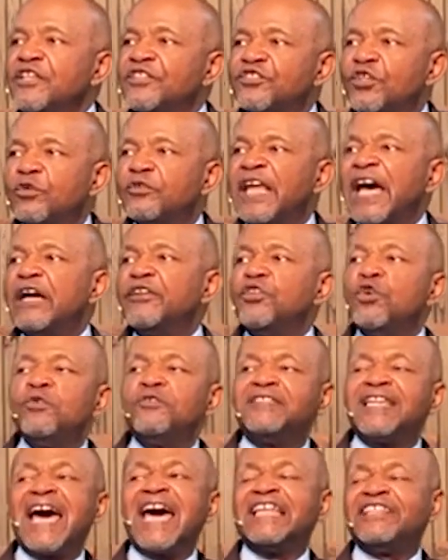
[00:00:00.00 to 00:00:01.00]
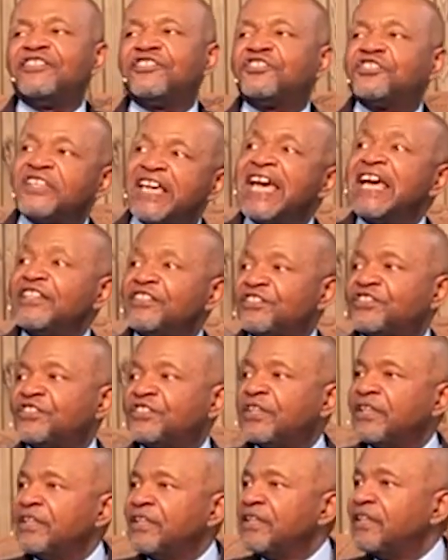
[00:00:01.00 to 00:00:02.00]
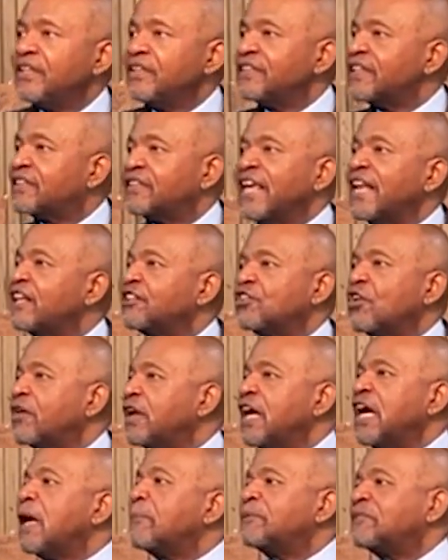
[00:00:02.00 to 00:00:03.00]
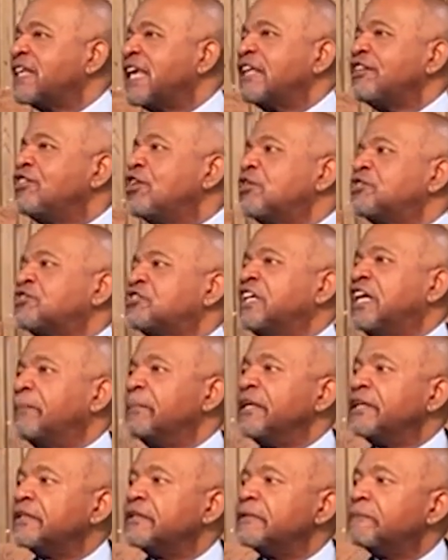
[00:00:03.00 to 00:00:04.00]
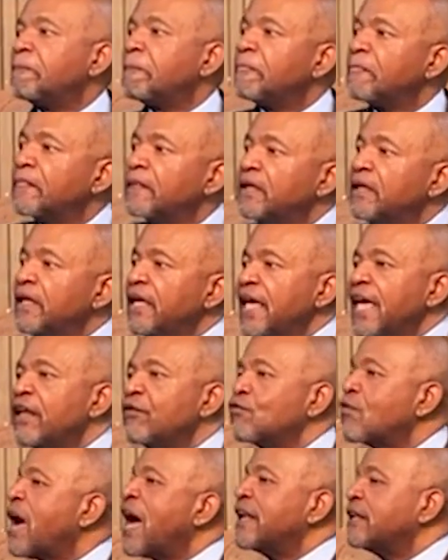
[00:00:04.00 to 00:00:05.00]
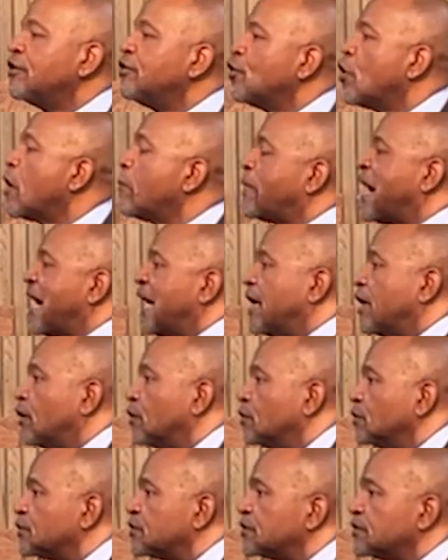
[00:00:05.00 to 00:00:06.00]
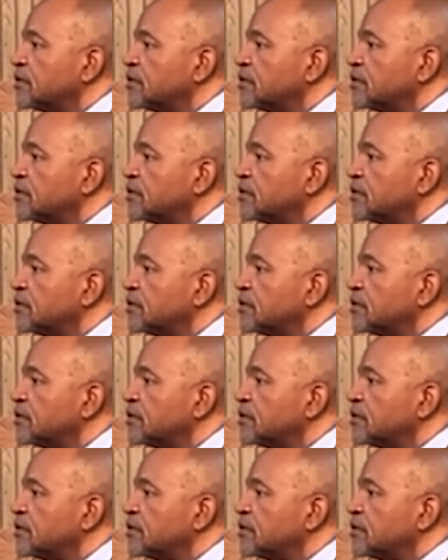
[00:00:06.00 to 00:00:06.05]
So now you digest the thing that's going to upset your stomach and rotten your bowels